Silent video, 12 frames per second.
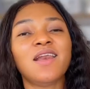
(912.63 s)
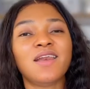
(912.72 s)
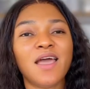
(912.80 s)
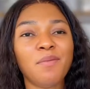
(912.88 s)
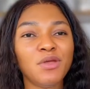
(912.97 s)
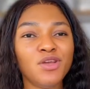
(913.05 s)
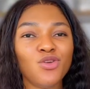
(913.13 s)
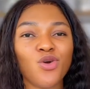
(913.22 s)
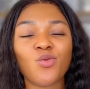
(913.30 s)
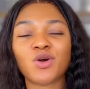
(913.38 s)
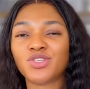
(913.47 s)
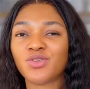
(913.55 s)
Let me know
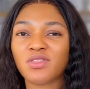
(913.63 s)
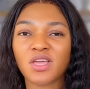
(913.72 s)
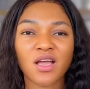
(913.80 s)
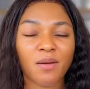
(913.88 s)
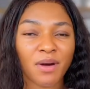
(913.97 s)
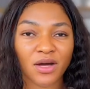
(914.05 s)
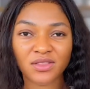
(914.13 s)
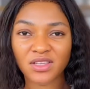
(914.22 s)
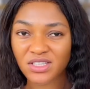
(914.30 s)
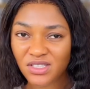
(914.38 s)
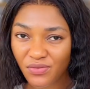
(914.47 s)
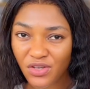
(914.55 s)
what you think about
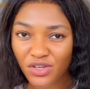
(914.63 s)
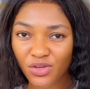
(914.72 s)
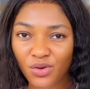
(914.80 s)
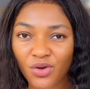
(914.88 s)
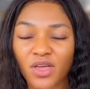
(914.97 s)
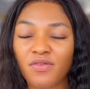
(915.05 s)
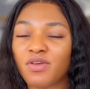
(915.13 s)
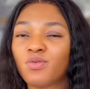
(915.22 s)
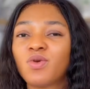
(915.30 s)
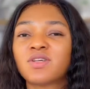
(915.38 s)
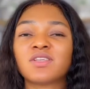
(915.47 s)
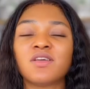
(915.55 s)
this video. If it
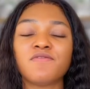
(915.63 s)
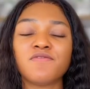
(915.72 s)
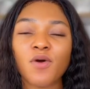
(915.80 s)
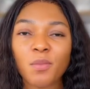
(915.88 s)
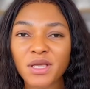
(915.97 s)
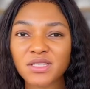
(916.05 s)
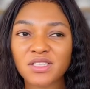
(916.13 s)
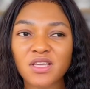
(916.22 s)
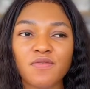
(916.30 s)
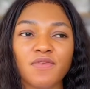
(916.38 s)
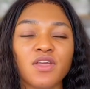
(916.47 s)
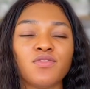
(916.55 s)
was
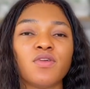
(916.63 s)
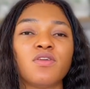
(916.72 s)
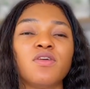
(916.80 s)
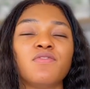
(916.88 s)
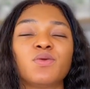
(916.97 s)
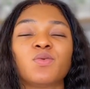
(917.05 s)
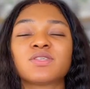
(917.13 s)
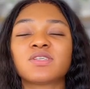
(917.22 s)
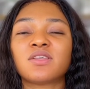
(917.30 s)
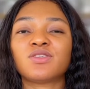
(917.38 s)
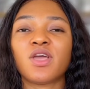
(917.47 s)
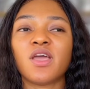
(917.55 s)
informative, if it was
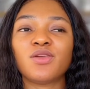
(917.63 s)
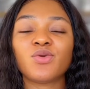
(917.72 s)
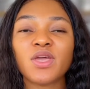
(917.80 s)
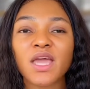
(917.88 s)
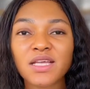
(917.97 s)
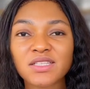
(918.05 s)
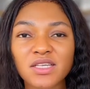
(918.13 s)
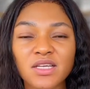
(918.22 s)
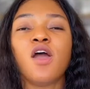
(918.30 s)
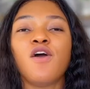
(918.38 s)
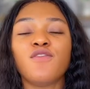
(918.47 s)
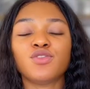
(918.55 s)
educating
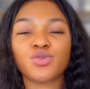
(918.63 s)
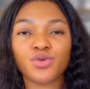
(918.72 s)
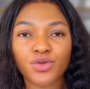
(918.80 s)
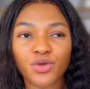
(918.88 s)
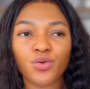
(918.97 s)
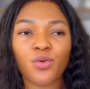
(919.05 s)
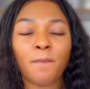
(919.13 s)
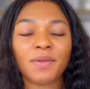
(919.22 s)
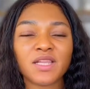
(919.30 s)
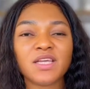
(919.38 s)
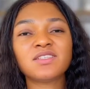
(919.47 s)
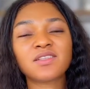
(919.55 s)
to you,
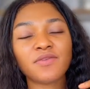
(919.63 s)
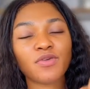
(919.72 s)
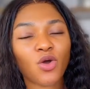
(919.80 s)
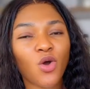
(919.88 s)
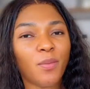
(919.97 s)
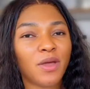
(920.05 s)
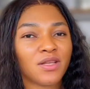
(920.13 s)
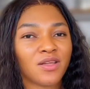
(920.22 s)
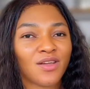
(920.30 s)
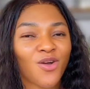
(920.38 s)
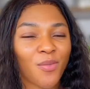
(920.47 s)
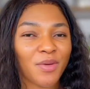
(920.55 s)
please leave your comment in
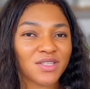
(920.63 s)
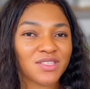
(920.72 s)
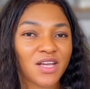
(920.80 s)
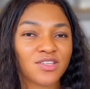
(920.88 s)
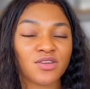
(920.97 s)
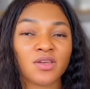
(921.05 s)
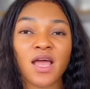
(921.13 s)
the comment section.